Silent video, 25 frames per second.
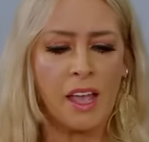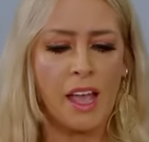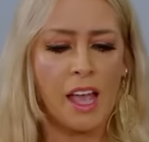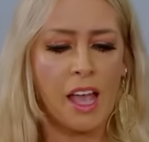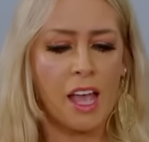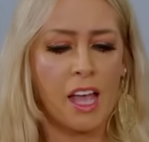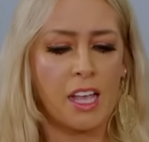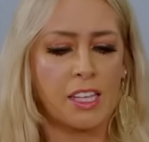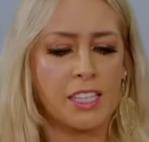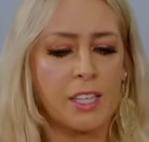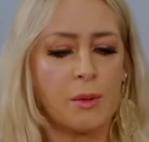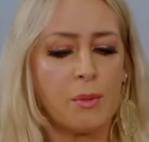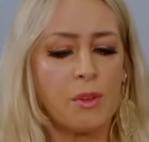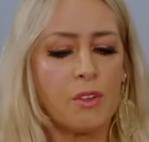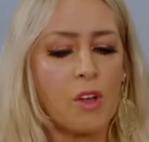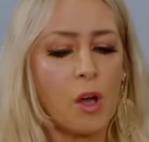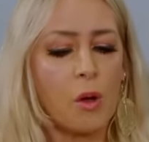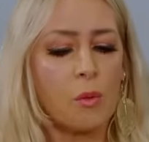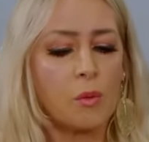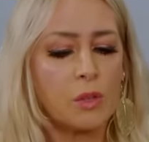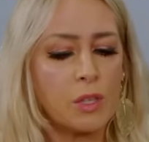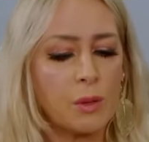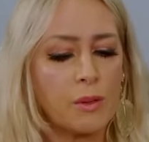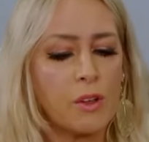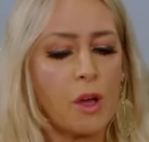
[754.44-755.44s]
I want to
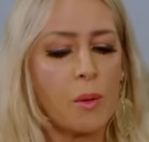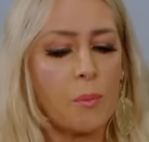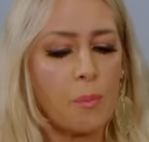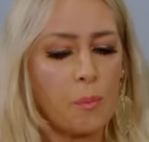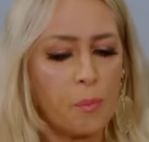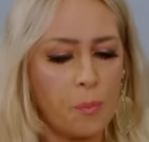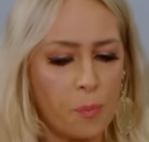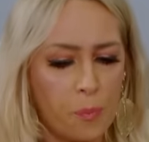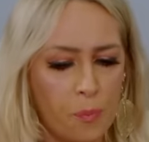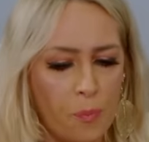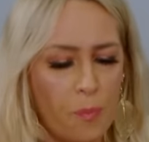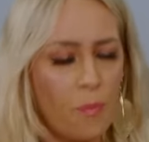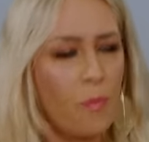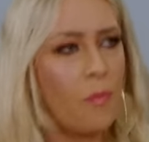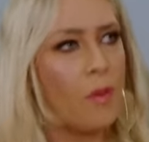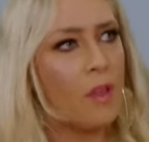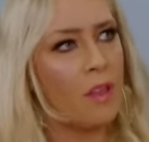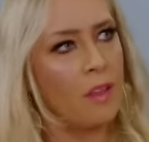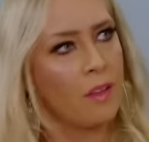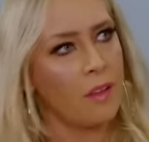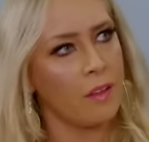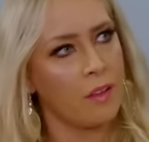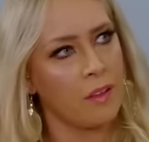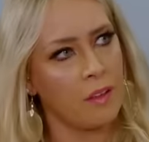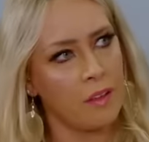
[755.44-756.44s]
identify as
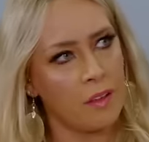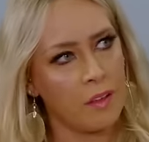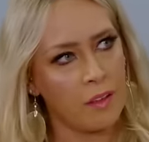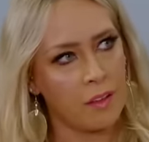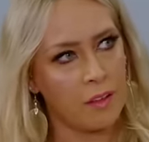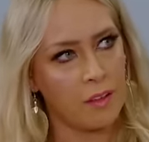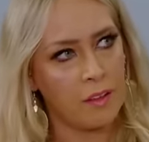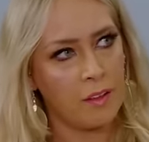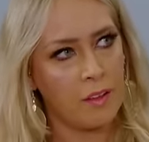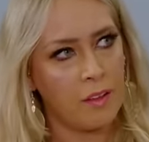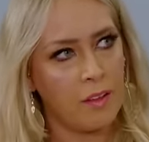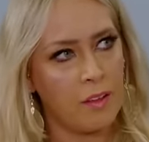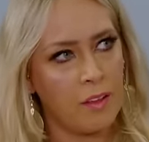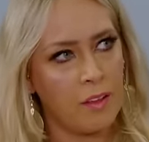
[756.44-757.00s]
Liz Hurley.